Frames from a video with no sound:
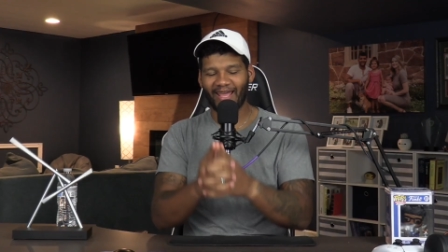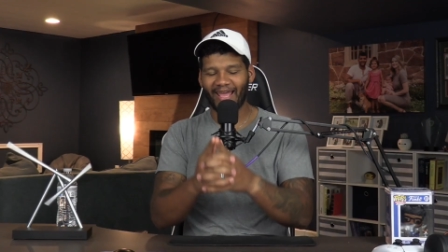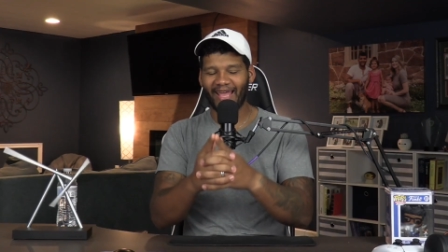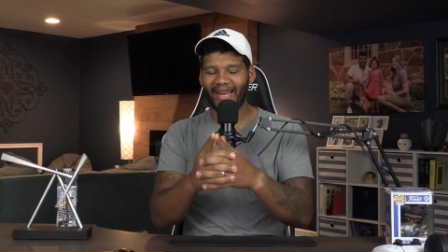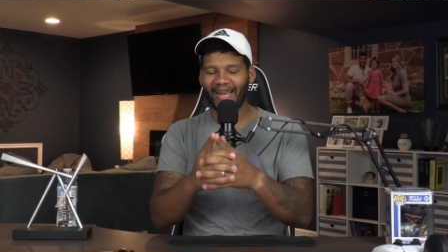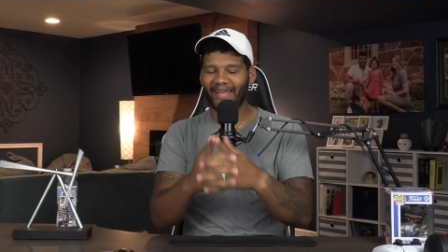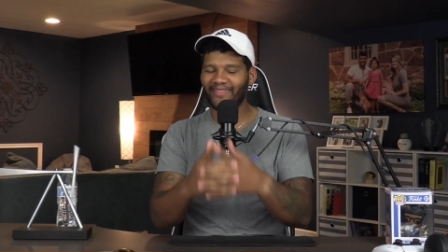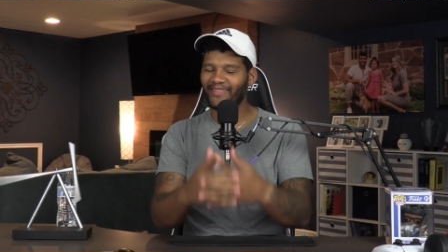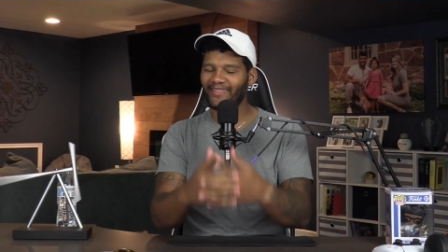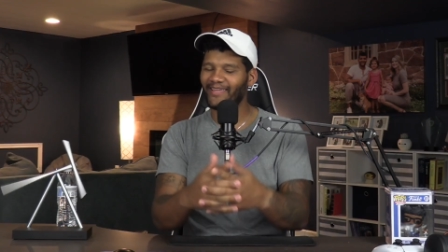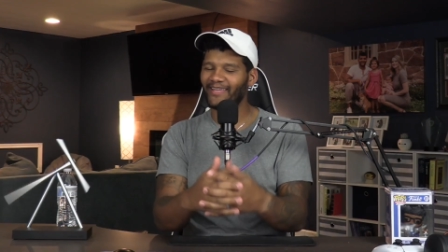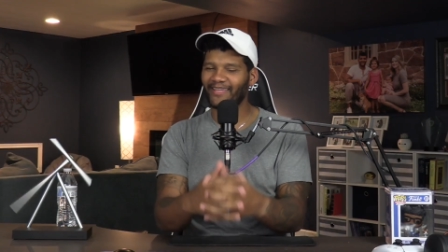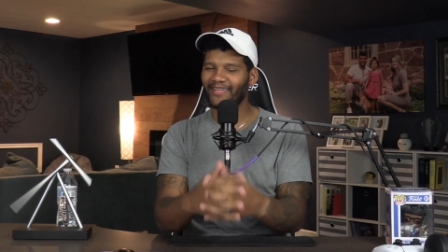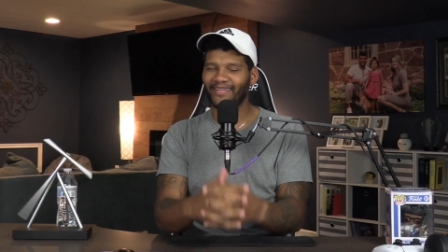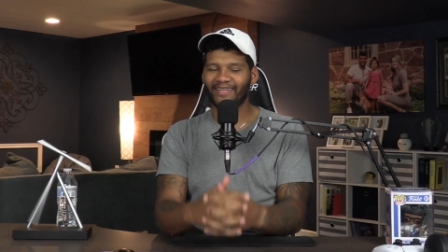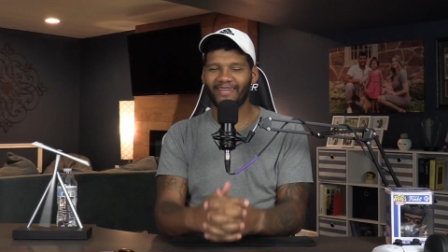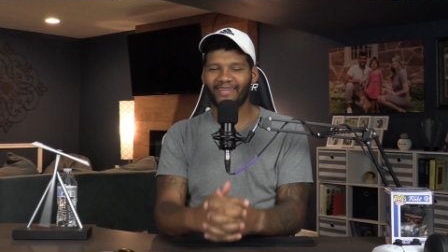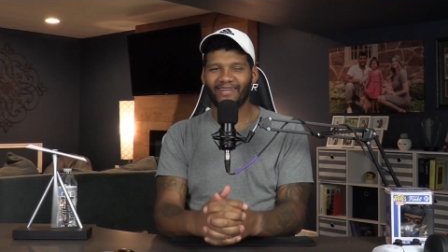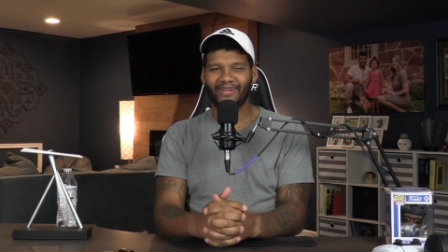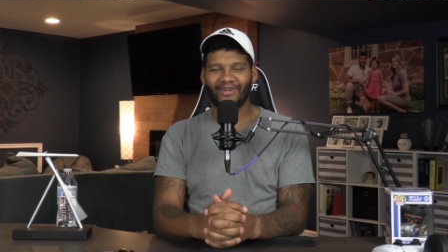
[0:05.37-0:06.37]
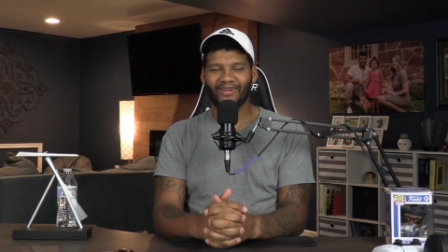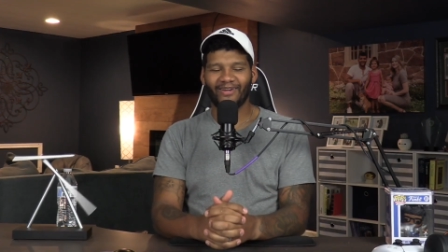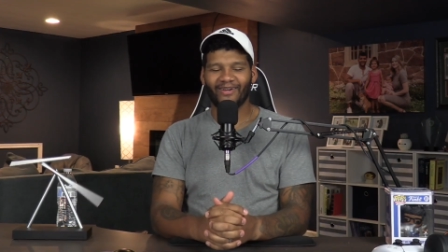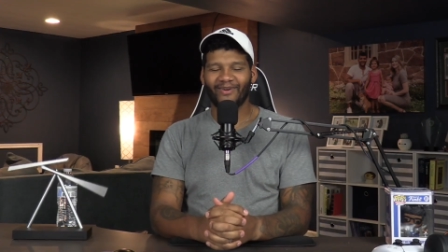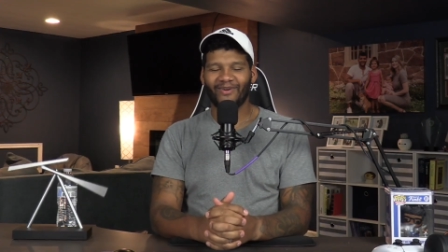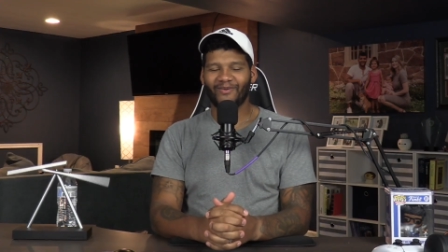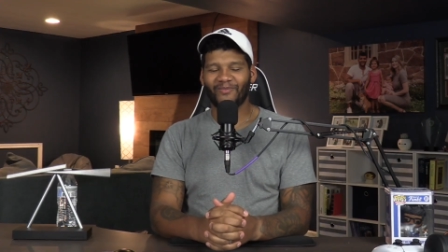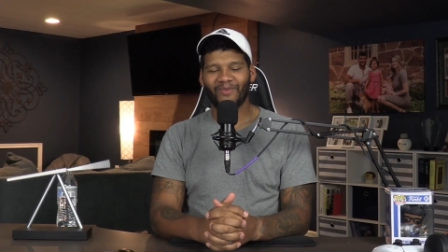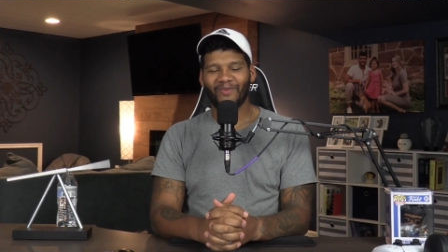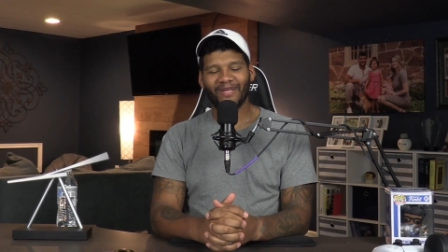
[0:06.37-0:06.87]
And I think
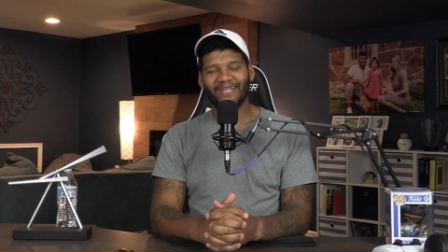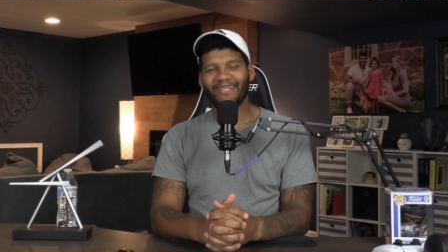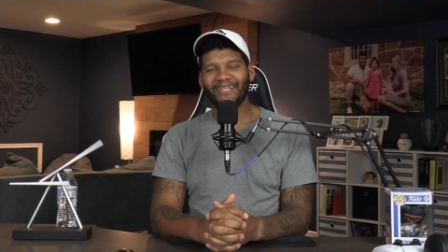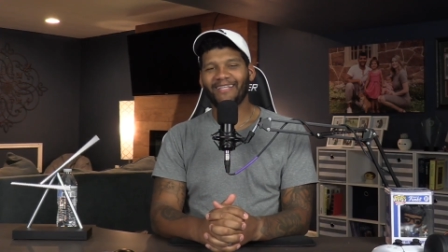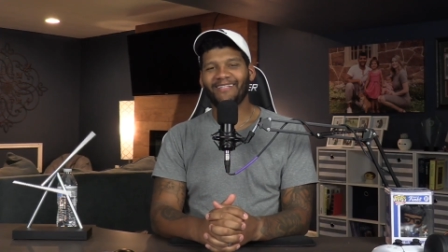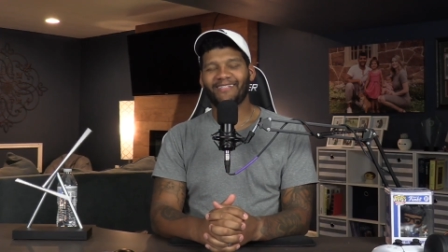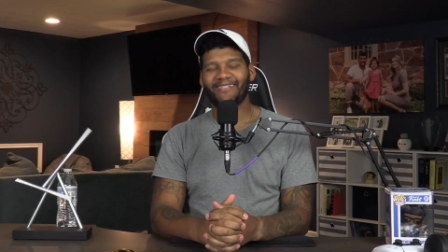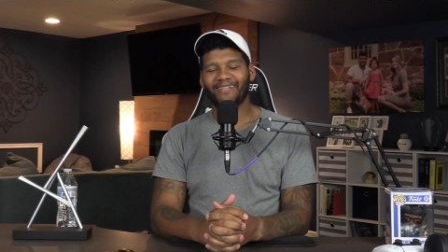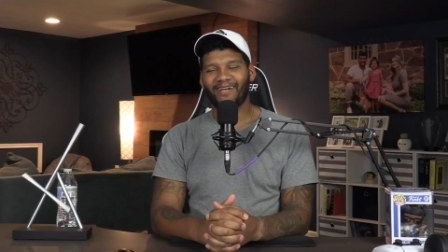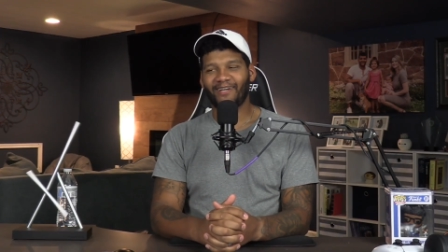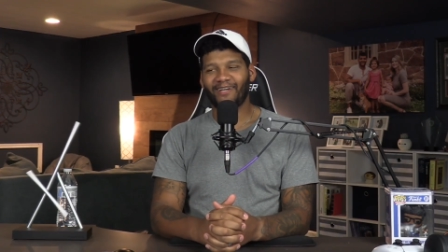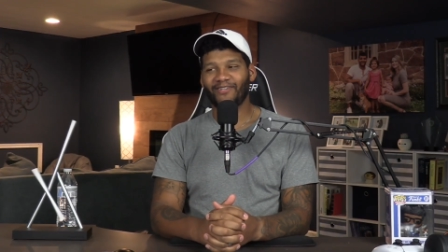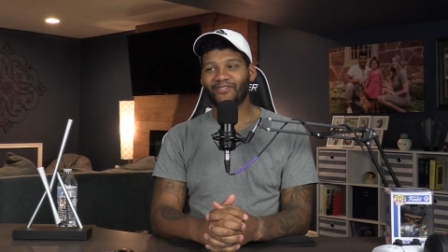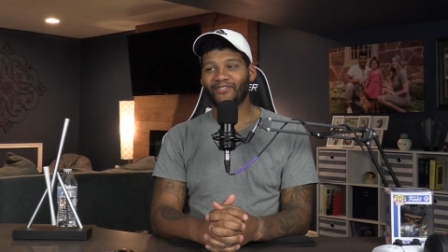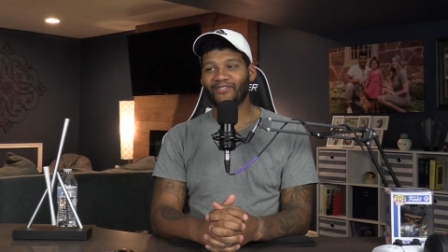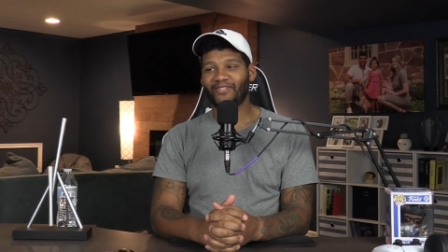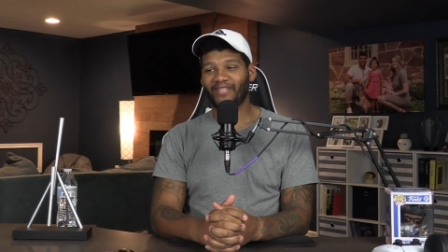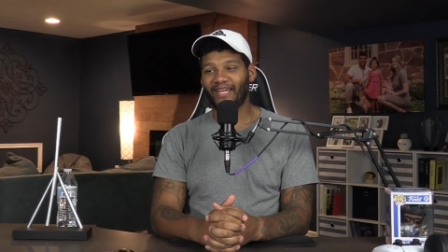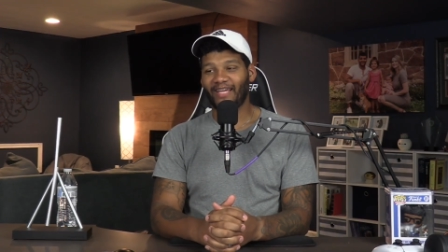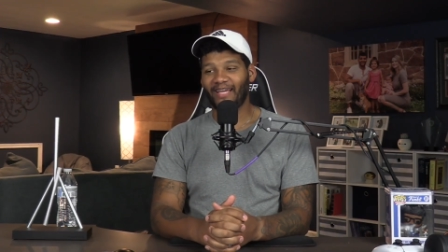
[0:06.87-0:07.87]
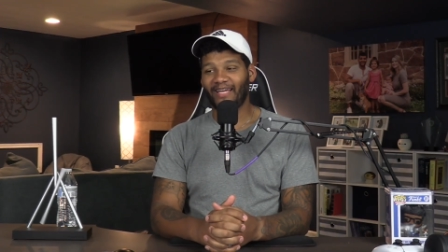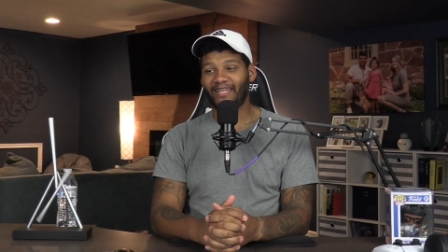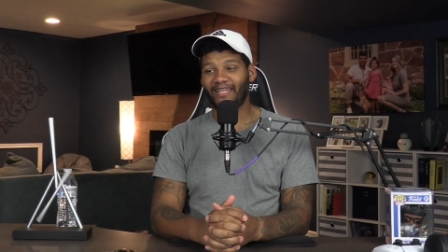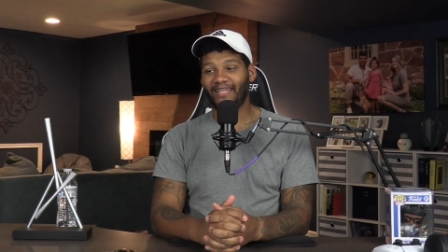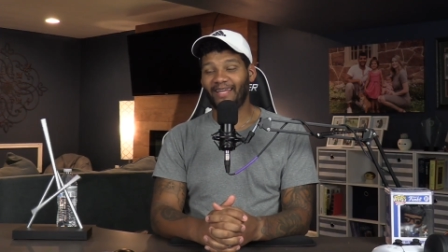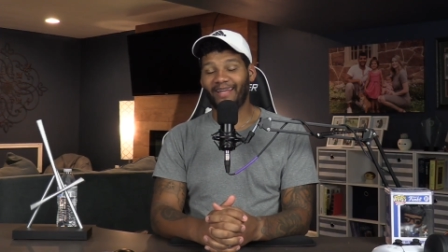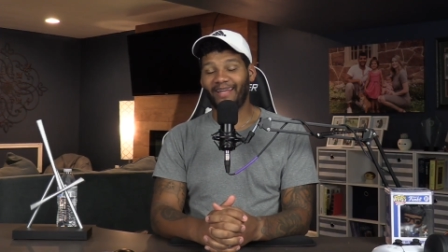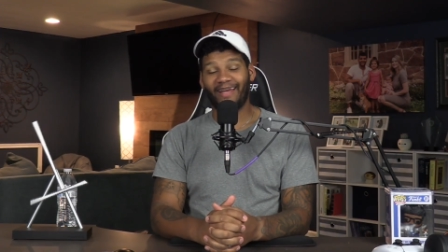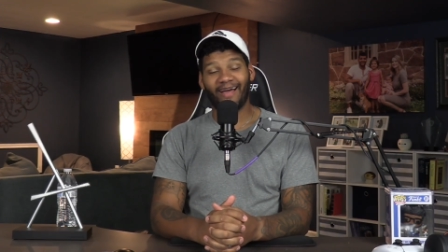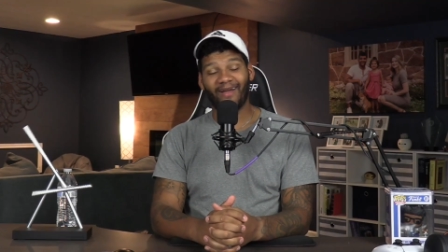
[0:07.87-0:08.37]
we need to understand
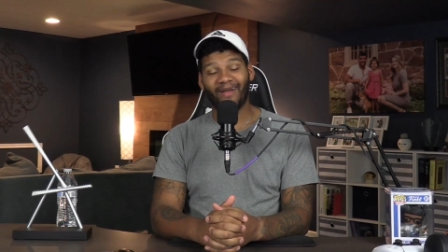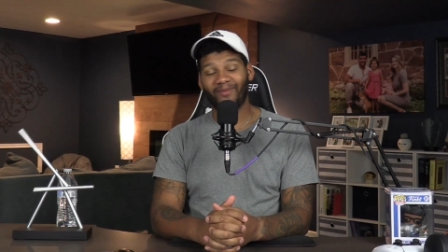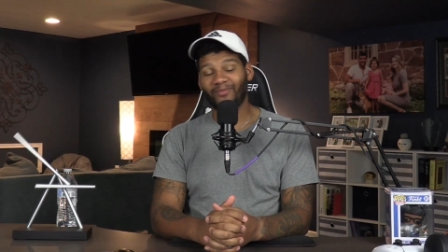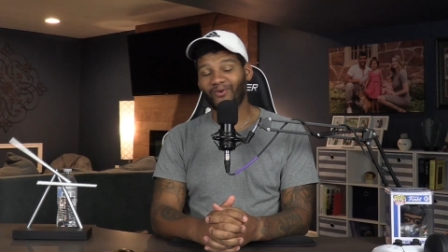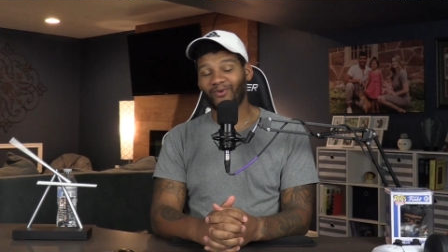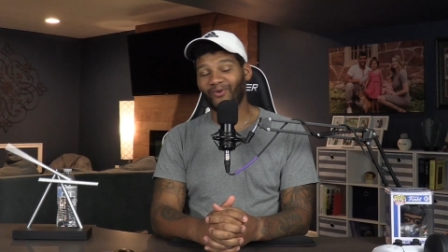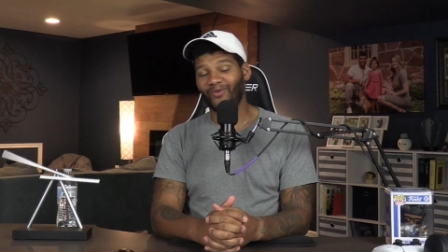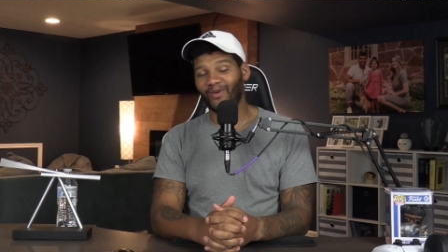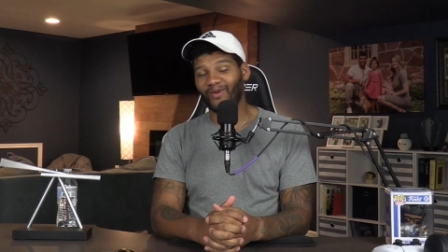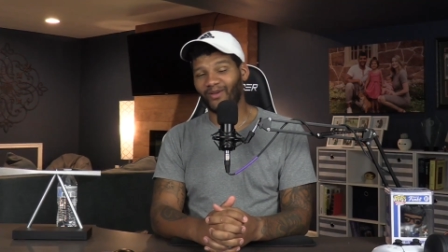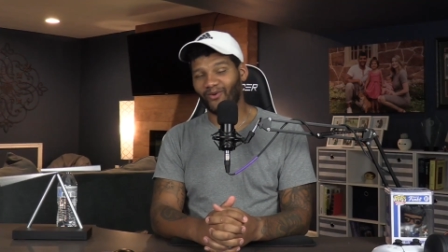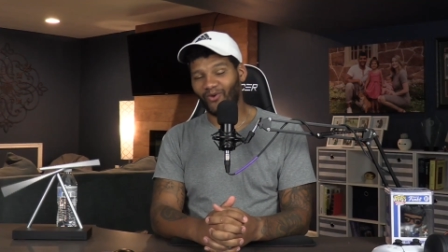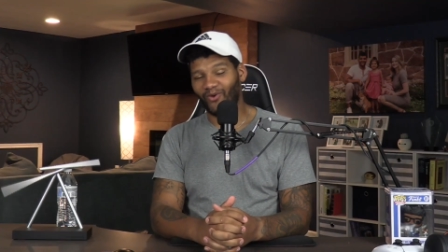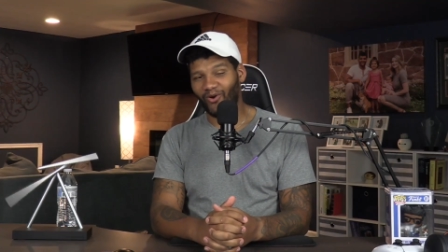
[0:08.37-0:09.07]
that I'm going